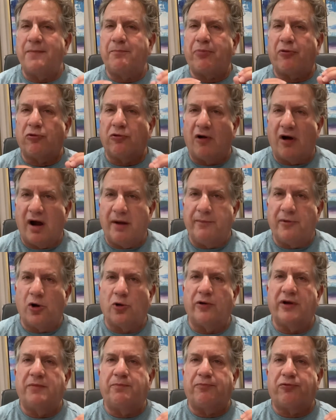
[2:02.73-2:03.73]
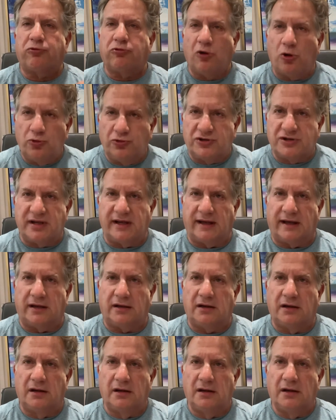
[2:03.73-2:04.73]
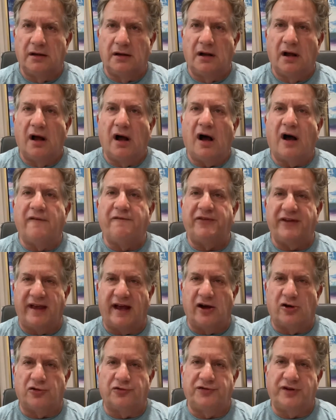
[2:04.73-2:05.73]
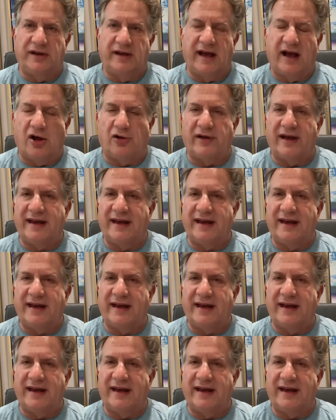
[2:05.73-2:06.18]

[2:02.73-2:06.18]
primary protein of the LDL.